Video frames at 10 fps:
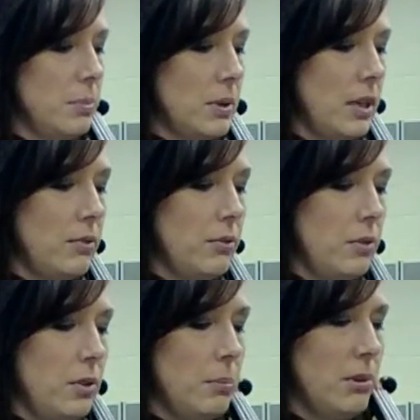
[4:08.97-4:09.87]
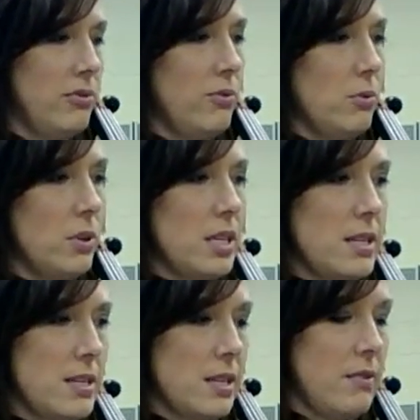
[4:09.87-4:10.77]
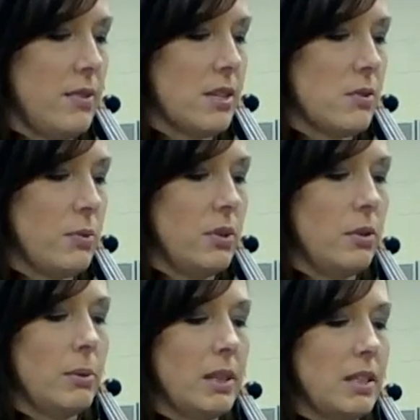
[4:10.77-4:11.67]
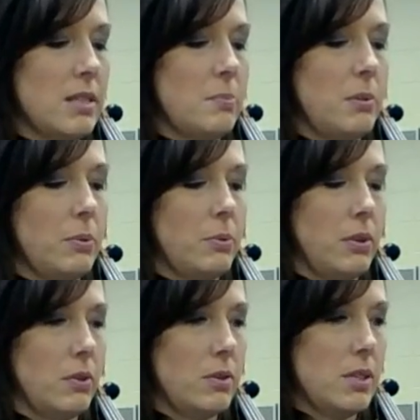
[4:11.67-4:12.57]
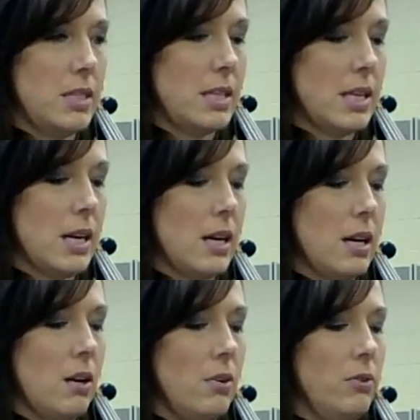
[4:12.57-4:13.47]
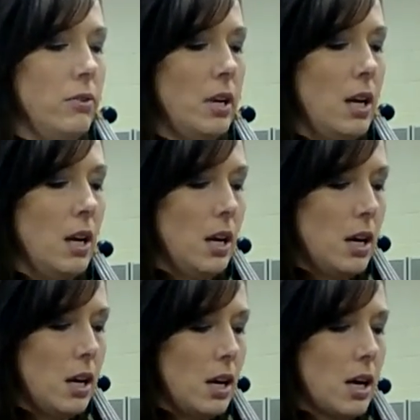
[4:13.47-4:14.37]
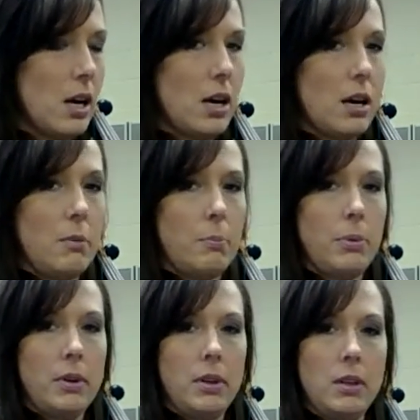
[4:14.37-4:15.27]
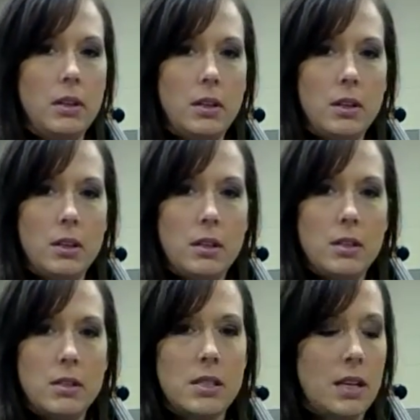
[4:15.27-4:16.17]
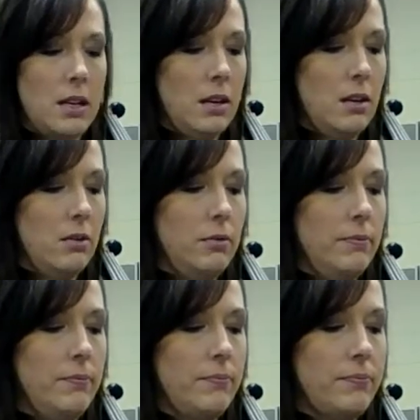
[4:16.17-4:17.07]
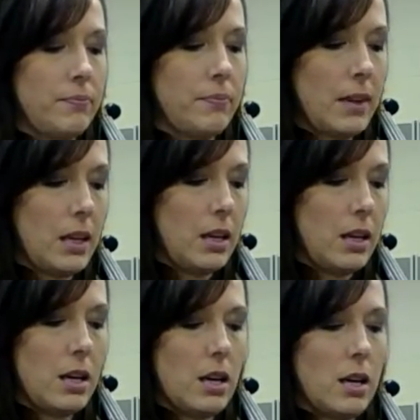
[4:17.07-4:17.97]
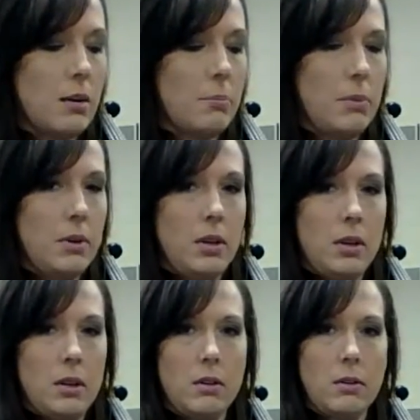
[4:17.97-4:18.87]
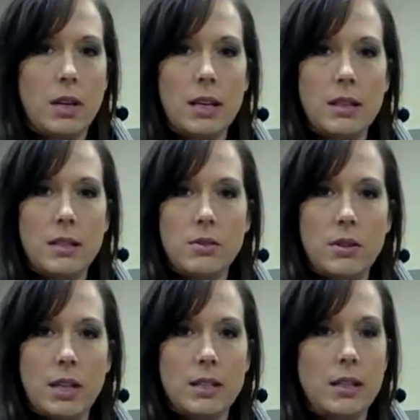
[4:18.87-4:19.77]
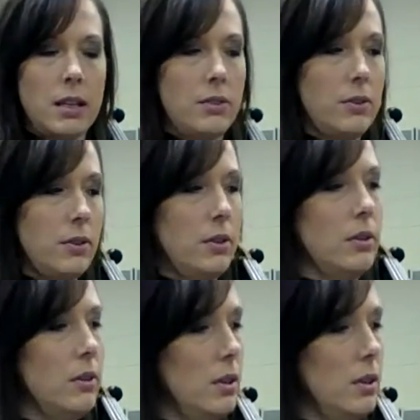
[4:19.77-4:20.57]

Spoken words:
play through number 47. So we're going to go about this speed. We're going to go down, up, down, up. Okay, let's do that together.